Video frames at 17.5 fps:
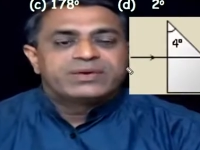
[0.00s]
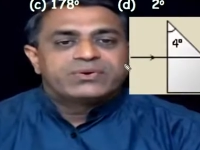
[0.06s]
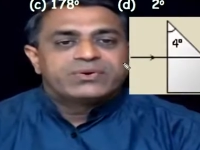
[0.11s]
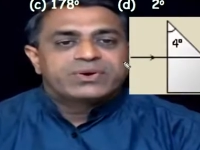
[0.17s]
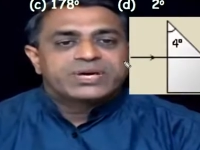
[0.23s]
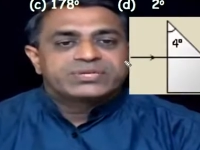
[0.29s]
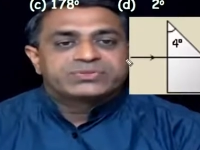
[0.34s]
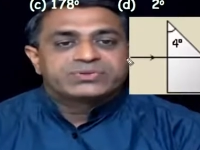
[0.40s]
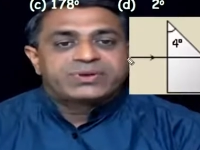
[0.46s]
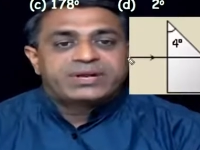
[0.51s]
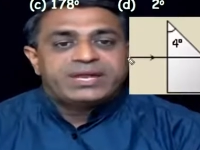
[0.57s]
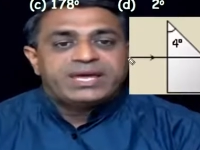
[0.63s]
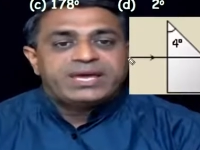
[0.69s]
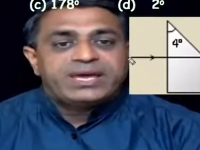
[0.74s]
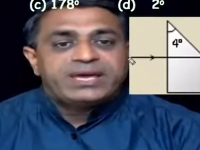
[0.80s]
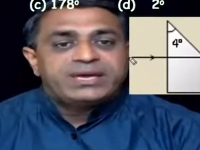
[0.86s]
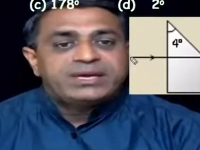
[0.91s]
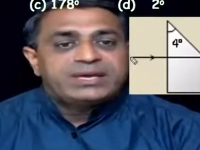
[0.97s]
Okay, so
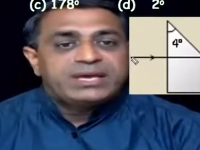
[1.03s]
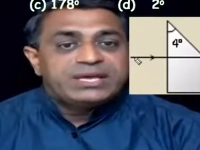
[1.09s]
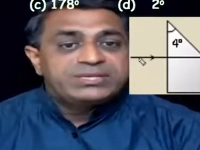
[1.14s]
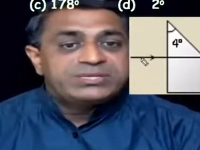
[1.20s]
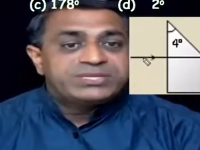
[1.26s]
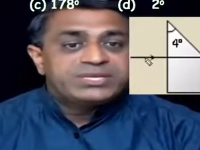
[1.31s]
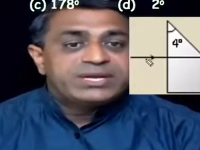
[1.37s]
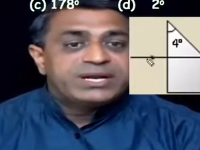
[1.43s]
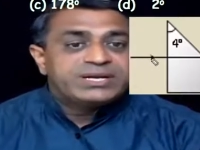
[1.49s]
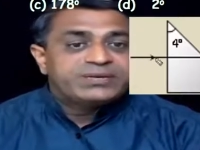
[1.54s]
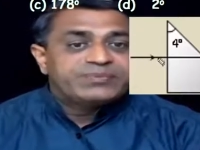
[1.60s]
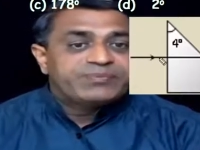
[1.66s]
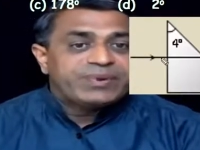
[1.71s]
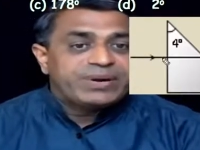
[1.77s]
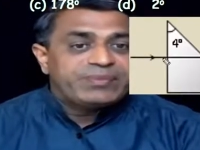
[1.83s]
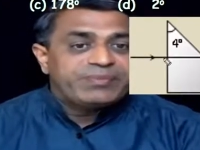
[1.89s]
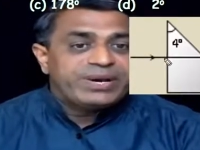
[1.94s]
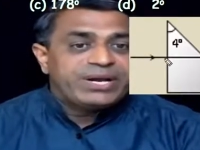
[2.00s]
ray incident
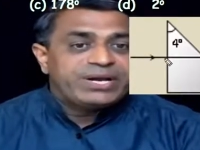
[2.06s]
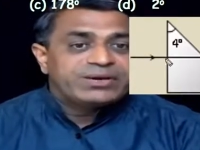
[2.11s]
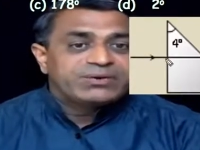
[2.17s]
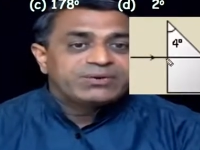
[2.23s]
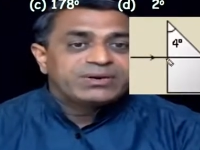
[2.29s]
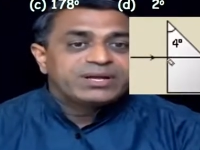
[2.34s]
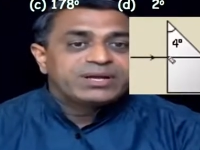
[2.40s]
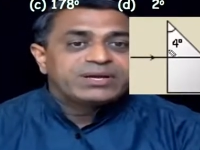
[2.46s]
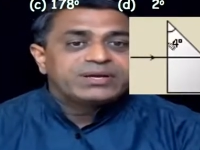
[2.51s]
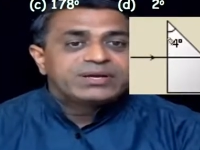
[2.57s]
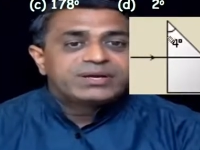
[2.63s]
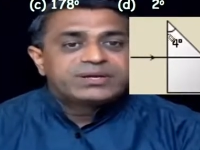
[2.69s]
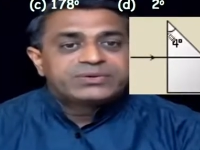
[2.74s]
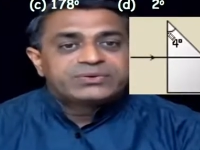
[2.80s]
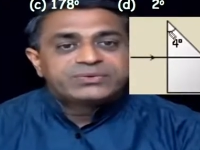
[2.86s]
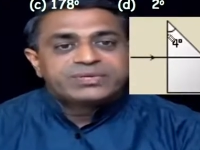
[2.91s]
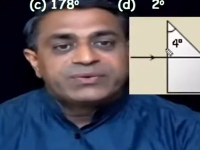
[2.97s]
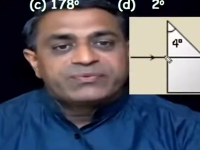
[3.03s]
perpendicular
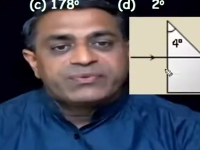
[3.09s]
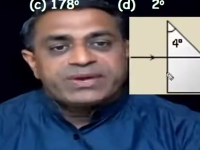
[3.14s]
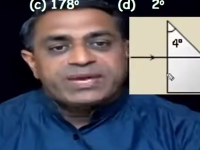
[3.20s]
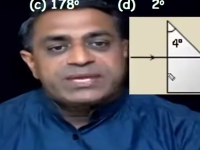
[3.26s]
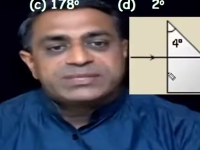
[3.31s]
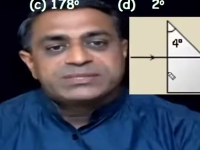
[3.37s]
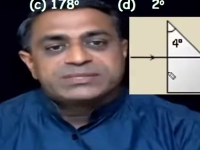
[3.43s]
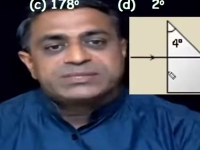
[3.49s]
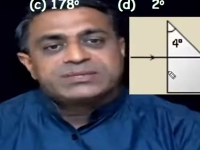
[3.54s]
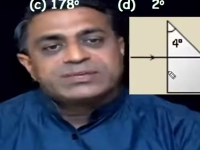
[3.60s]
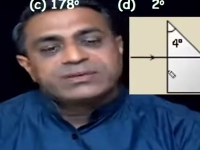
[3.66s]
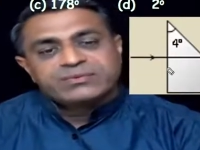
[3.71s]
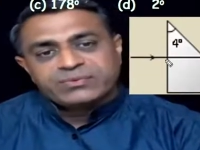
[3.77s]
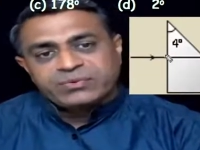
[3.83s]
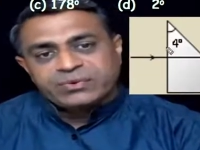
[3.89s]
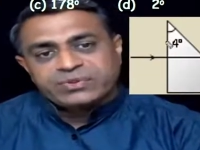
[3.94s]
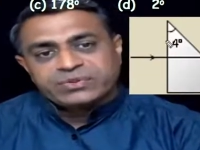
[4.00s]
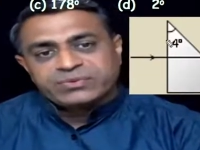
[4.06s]
to the face,
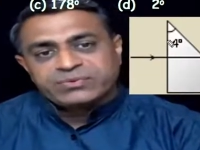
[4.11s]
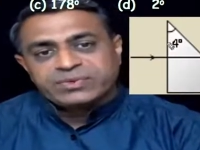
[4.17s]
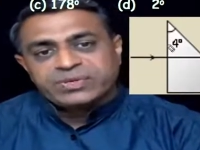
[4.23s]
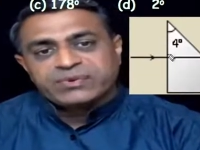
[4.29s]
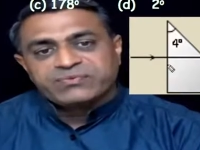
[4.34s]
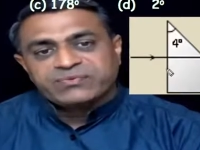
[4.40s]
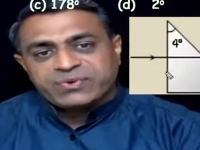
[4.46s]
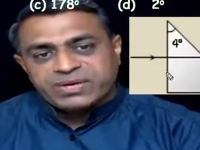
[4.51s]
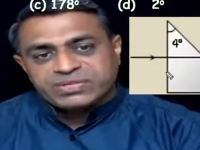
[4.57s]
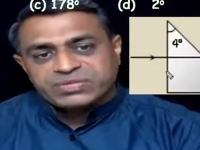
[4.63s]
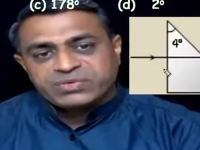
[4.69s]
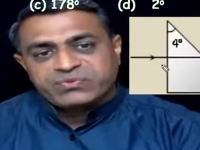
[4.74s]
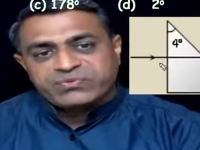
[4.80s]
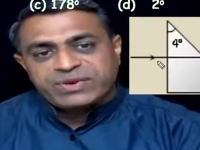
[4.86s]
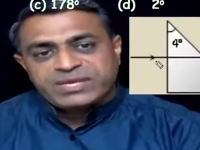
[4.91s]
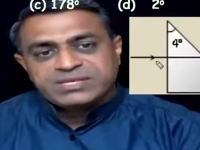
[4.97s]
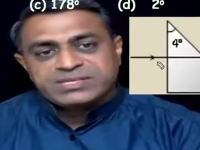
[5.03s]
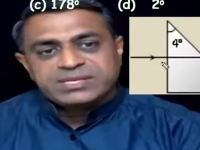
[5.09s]
or to the first
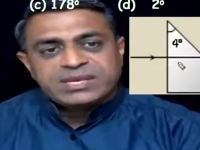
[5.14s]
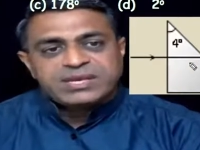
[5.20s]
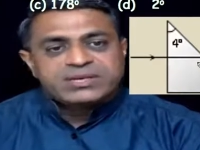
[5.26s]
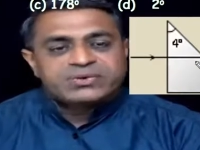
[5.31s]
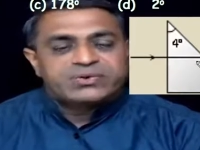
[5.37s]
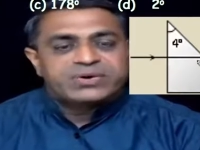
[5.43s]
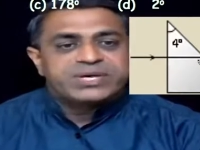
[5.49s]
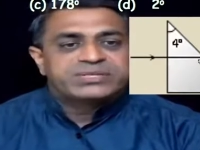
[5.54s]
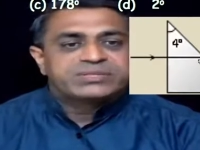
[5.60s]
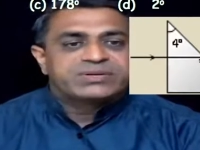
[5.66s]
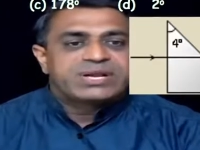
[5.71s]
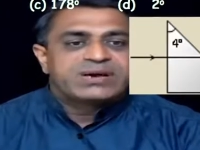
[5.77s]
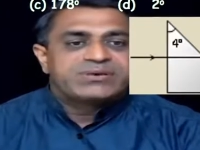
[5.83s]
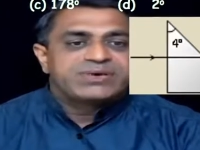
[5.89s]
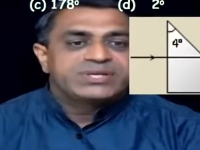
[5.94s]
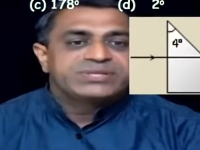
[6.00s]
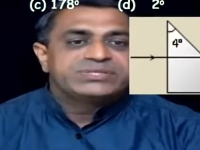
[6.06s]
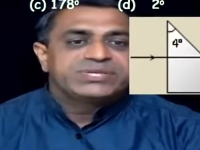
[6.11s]
face. Okay, so
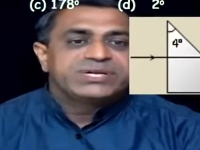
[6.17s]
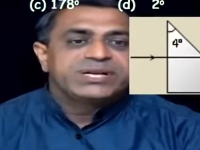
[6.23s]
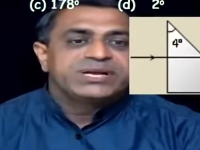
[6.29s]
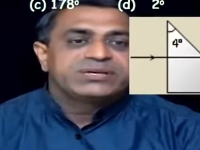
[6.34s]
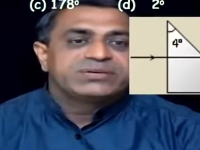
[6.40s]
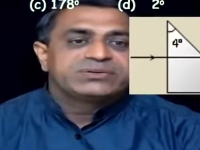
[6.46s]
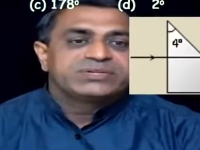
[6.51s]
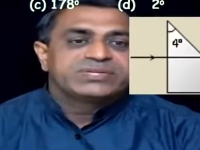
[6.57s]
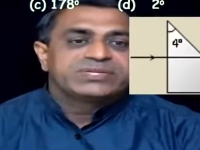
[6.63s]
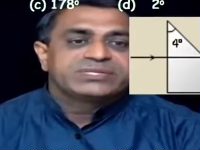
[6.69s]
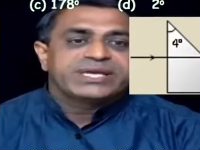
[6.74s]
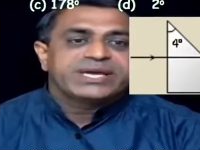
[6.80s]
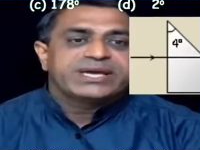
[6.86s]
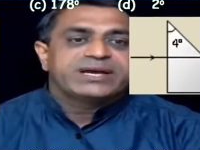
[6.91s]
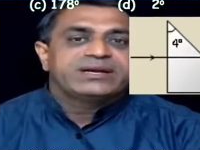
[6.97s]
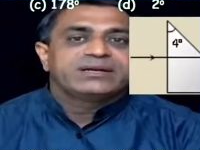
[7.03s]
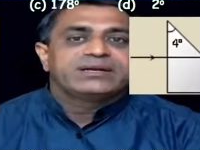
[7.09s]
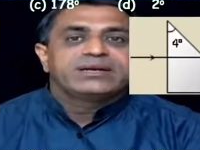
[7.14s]
now incident to the
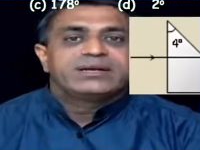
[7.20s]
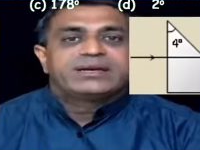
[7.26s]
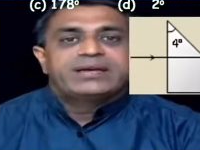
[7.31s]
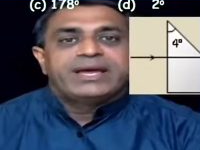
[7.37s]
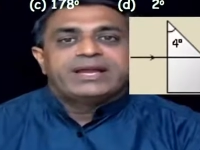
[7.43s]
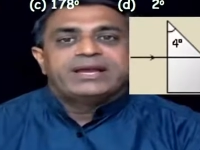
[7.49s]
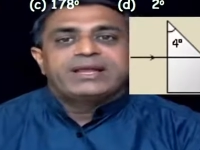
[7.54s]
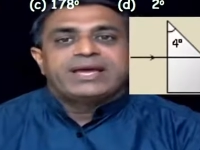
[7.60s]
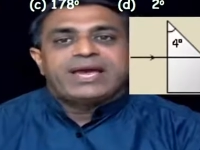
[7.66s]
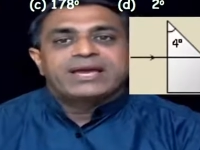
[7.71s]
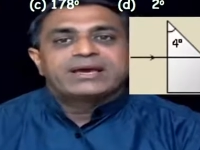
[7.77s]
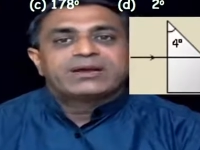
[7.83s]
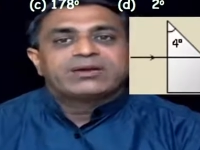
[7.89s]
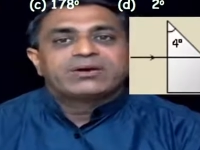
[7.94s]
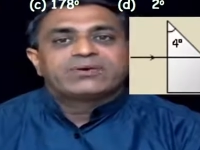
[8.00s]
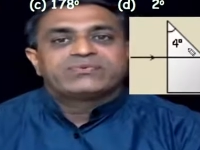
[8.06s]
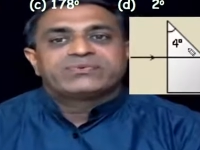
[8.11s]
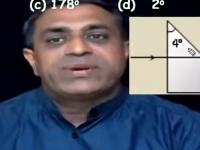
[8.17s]
second, and angle
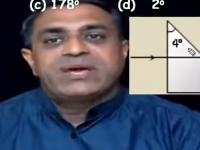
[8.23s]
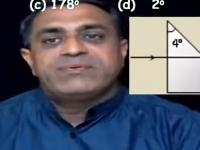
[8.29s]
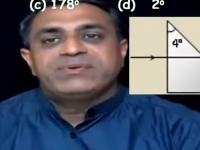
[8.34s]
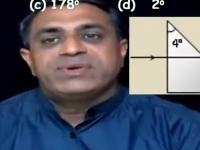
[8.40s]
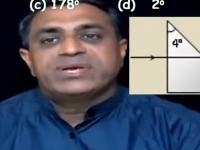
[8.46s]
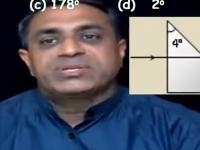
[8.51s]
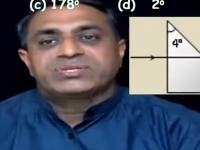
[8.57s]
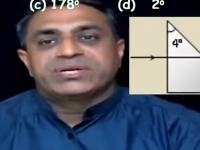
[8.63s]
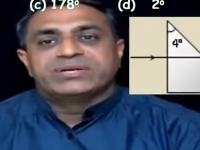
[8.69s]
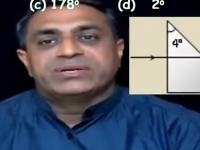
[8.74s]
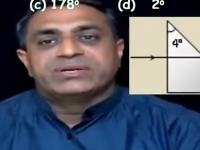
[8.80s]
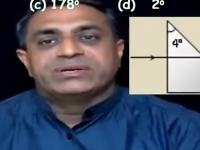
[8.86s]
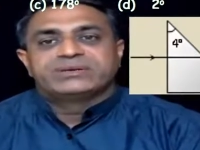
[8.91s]
of deviation